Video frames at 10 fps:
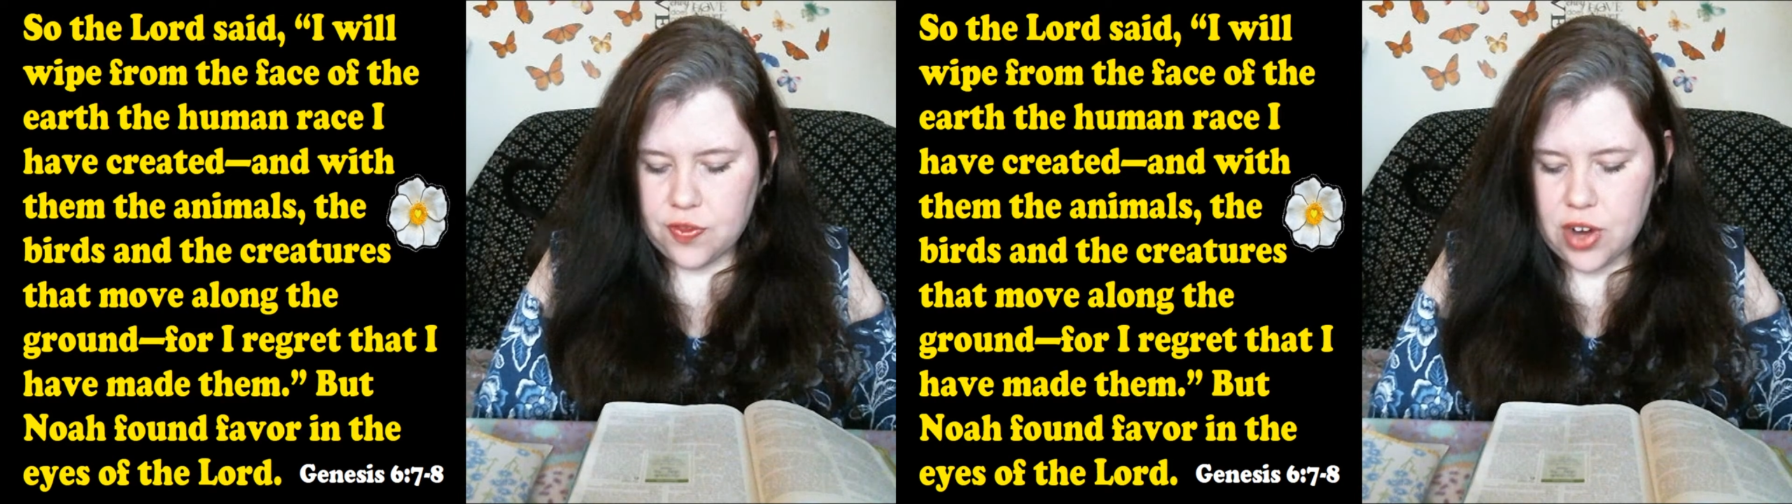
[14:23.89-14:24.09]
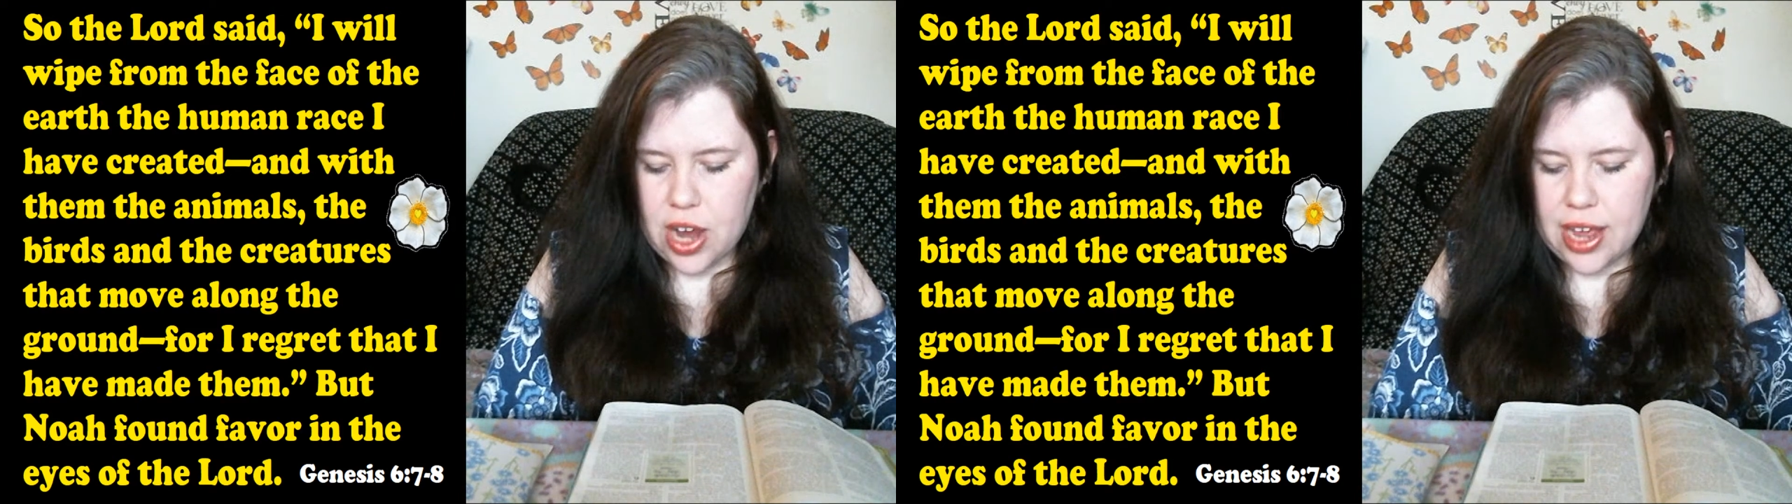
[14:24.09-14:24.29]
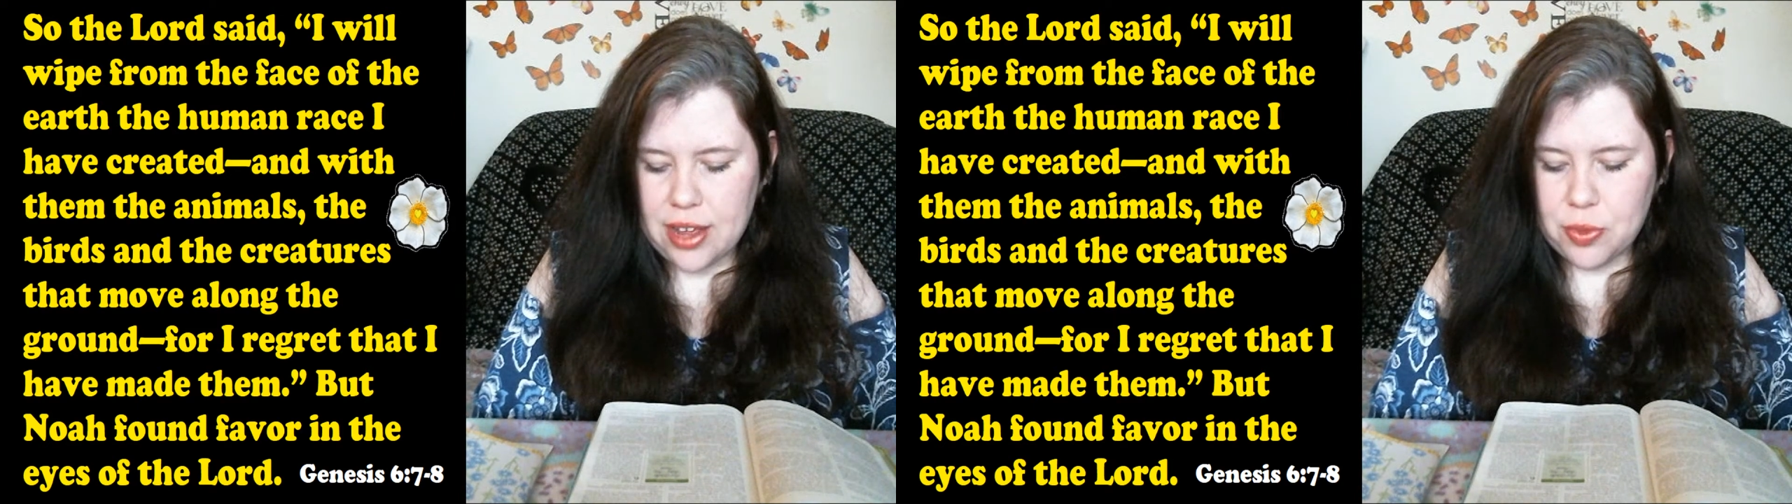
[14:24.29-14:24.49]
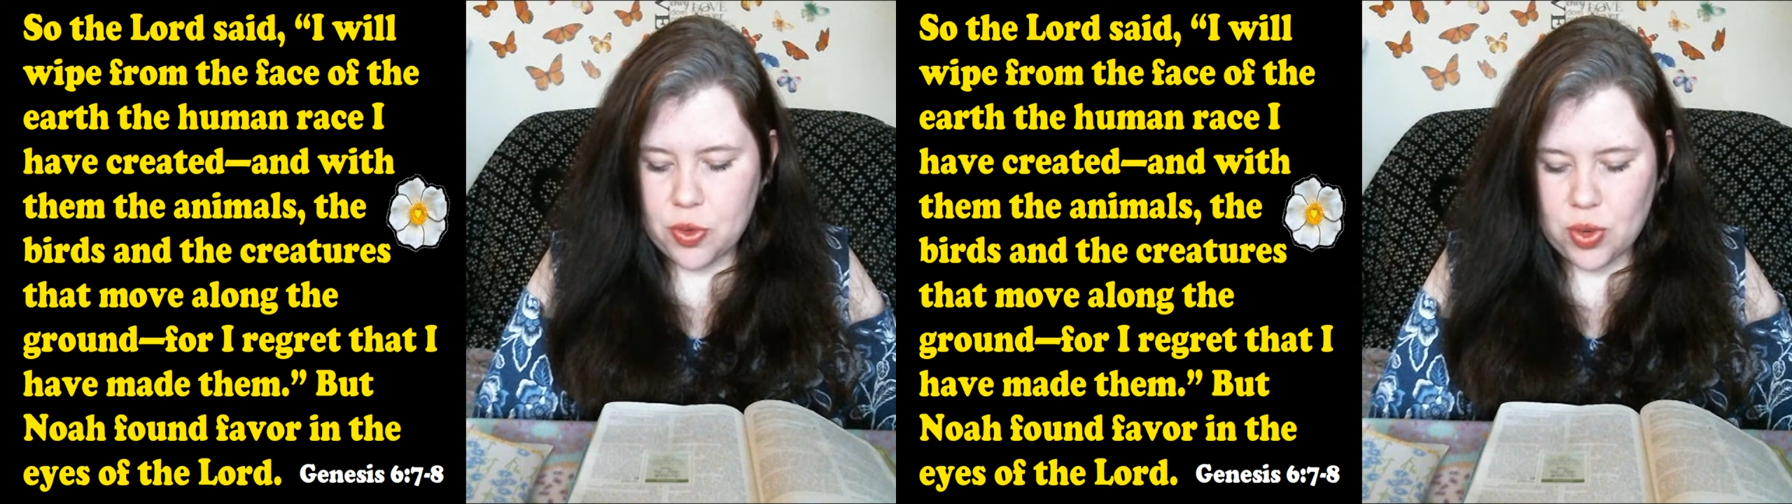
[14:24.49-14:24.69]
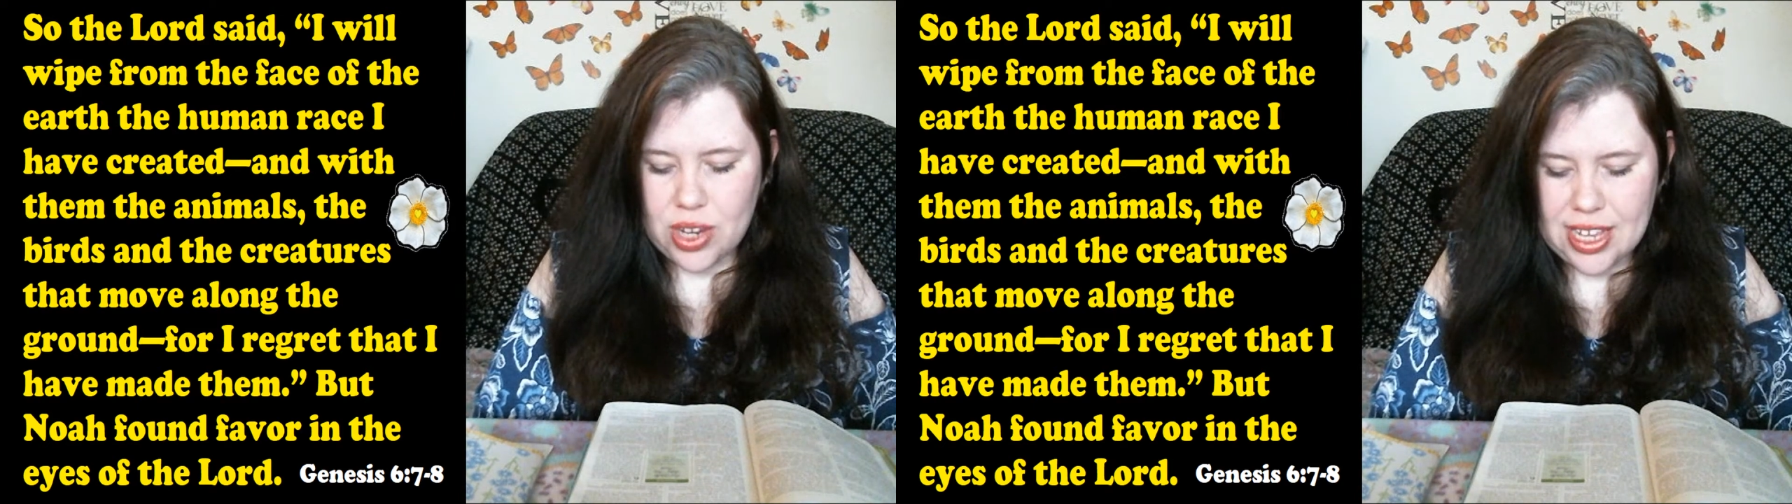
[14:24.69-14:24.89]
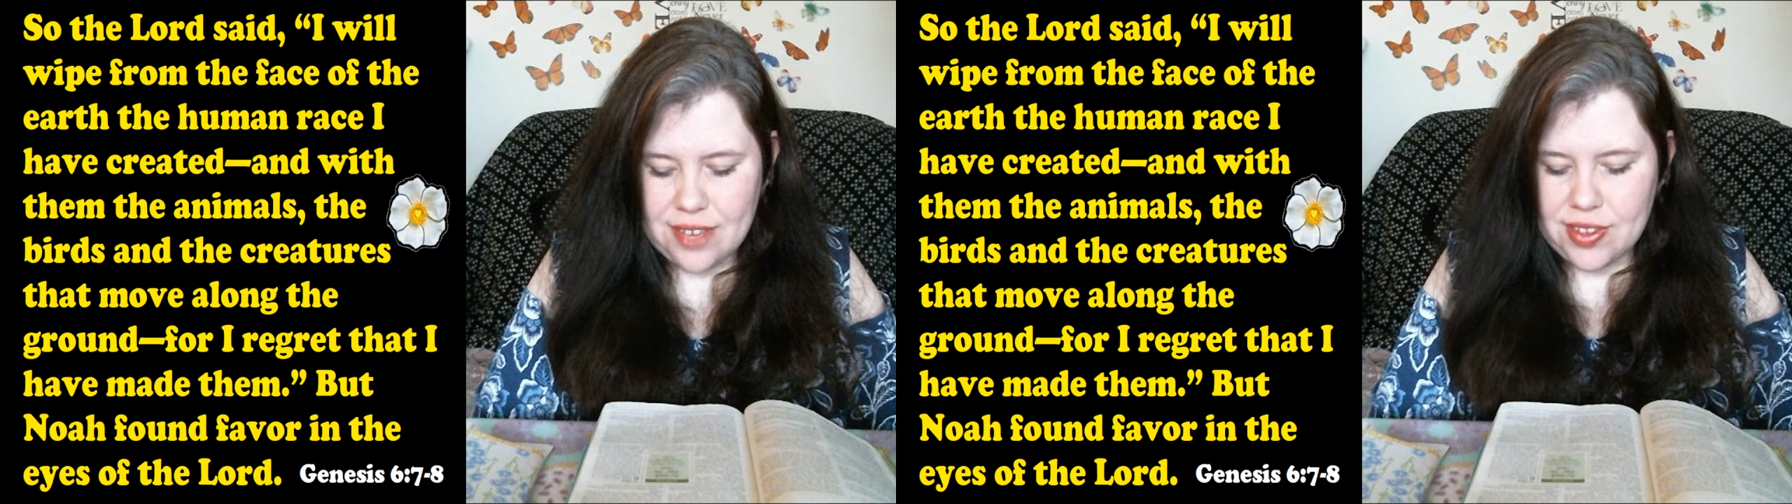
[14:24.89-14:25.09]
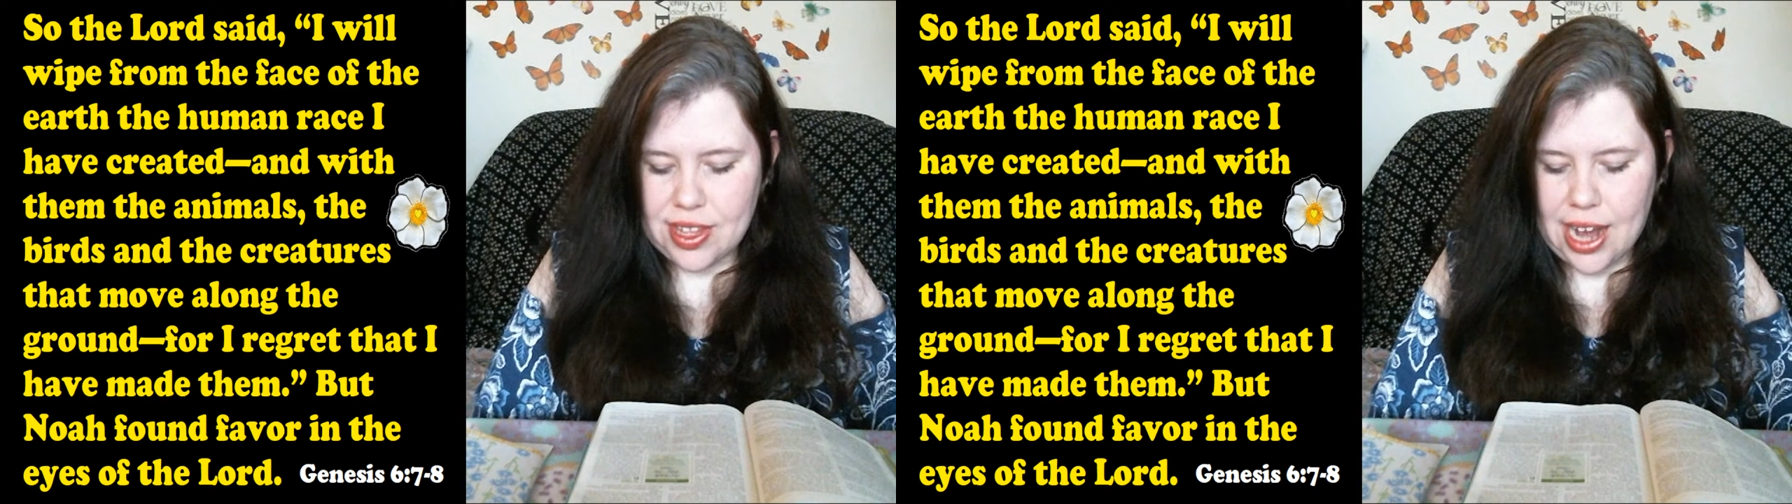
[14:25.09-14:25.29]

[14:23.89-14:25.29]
for I am grieved